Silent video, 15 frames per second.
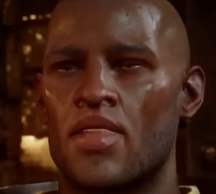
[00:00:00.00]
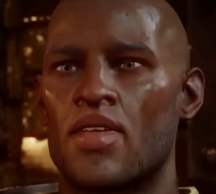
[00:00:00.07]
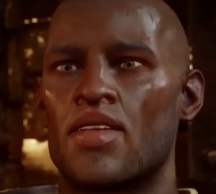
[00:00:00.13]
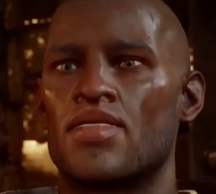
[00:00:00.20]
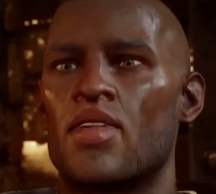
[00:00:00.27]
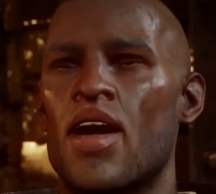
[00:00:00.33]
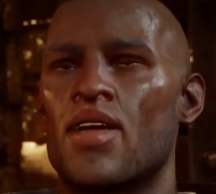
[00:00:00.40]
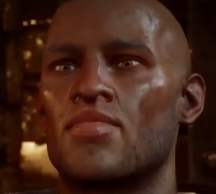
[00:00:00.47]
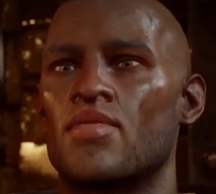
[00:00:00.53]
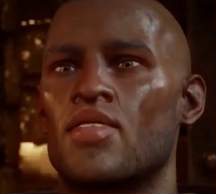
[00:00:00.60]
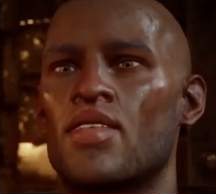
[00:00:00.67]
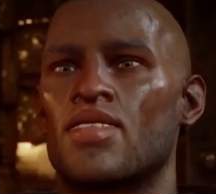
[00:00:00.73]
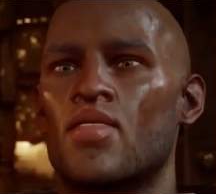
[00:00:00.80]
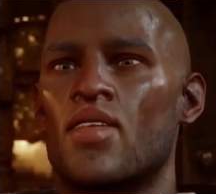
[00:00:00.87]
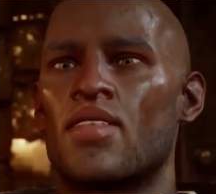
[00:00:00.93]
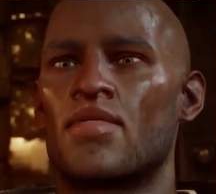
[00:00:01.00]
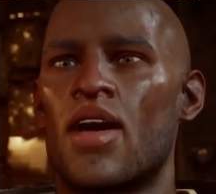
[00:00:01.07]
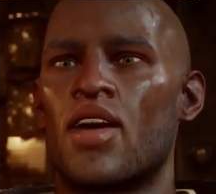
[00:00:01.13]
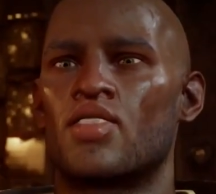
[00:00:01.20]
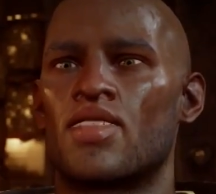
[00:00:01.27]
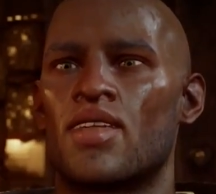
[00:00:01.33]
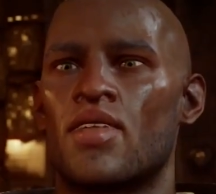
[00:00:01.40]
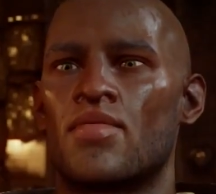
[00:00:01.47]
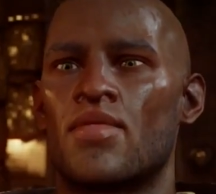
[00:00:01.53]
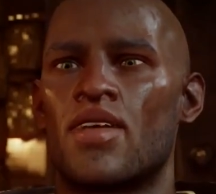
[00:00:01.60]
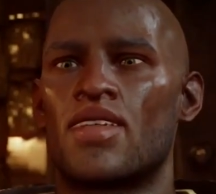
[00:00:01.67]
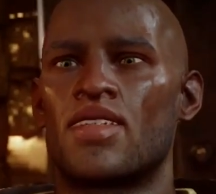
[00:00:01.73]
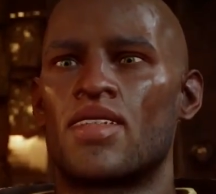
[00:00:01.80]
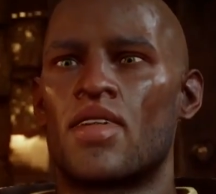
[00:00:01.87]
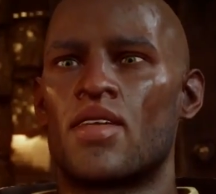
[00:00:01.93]
The sky burns with magic,
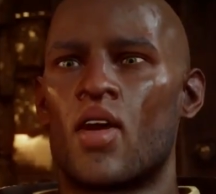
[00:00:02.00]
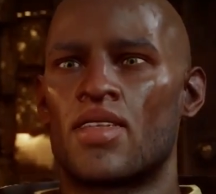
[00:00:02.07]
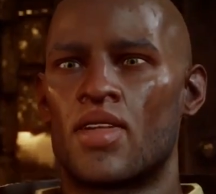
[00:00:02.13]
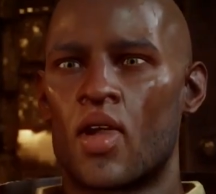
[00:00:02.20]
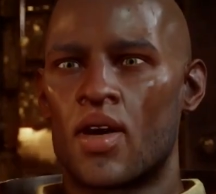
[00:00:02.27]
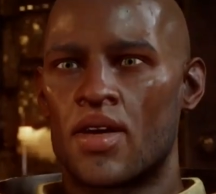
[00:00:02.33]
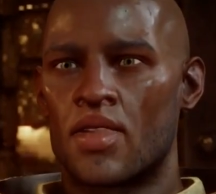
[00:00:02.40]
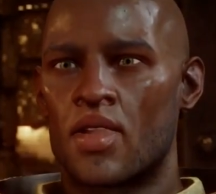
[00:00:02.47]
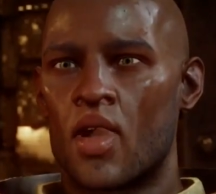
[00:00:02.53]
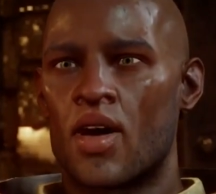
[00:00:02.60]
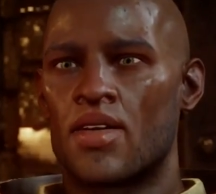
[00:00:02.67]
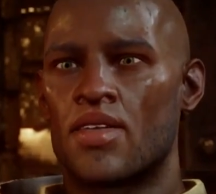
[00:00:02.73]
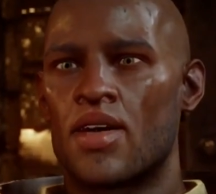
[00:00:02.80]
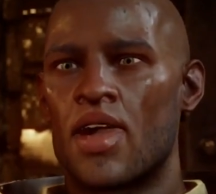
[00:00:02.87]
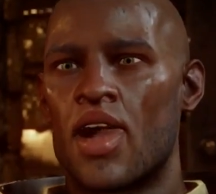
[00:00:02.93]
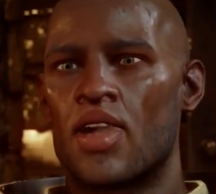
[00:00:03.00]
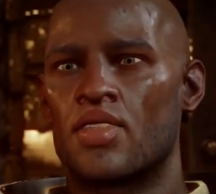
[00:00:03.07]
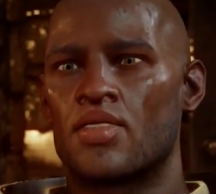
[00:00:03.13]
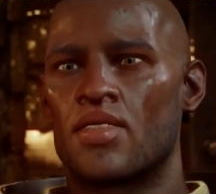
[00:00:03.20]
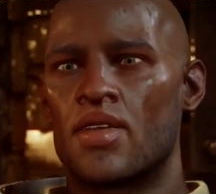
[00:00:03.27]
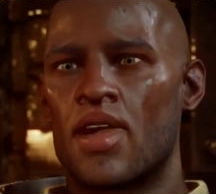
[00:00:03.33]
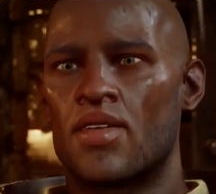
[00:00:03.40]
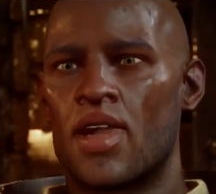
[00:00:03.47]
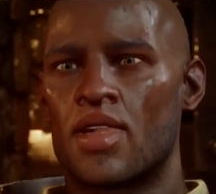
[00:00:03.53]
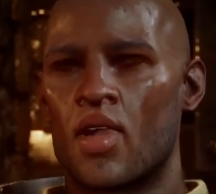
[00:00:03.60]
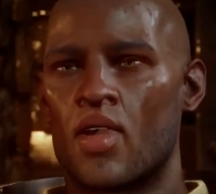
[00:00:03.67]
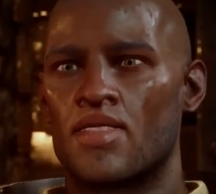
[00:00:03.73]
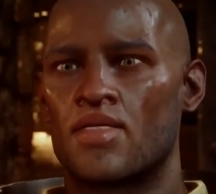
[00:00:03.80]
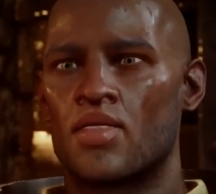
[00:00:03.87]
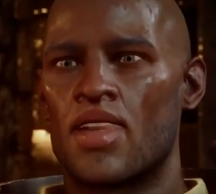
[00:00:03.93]
but he ignores all calls to action until
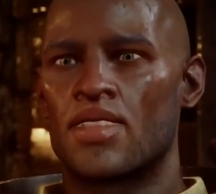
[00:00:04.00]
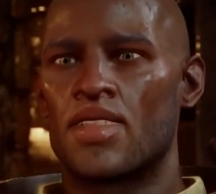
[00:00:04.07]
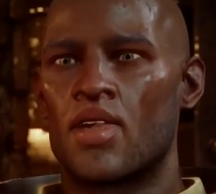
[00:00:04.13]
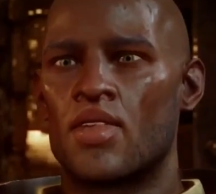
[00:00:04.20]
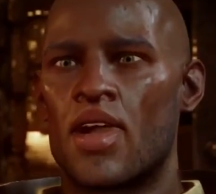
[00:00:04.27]
your friends